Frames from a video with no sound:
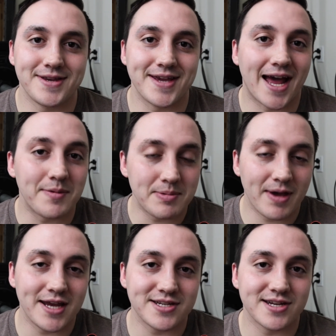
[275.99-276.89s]
You gotta be
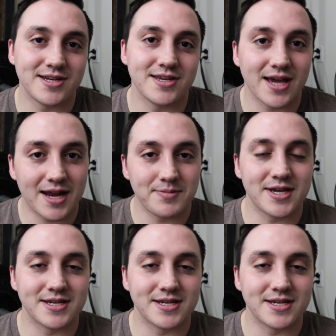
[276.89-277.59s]
patient, you gotta be